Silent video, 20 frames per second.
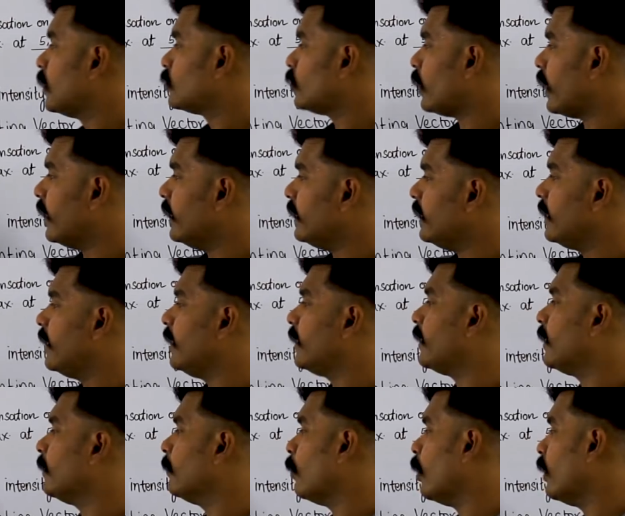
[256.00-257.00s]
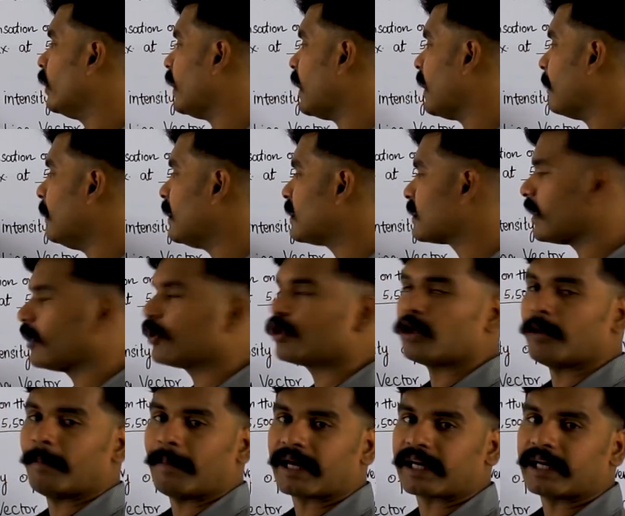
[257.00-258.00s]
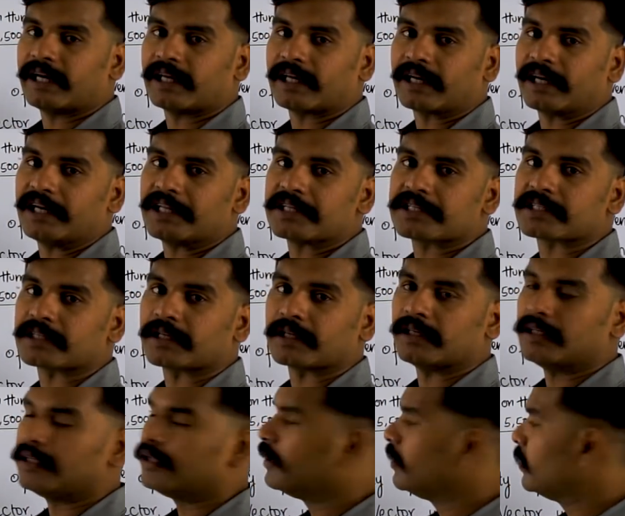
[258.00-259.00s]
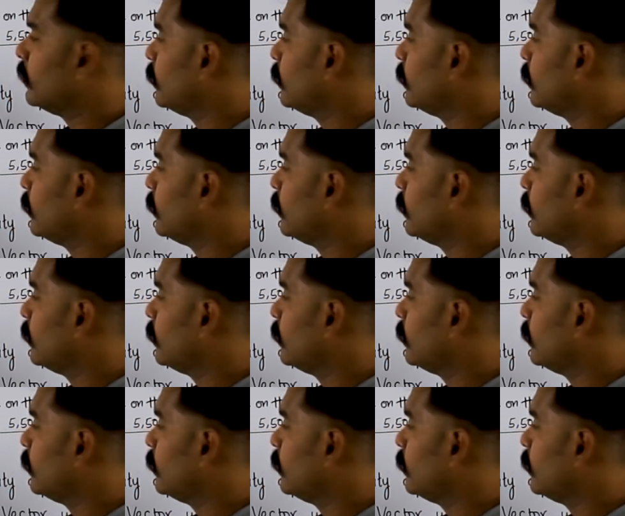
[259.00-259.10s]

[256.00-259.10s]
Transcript: So any heated body emits electromagnetic radiation.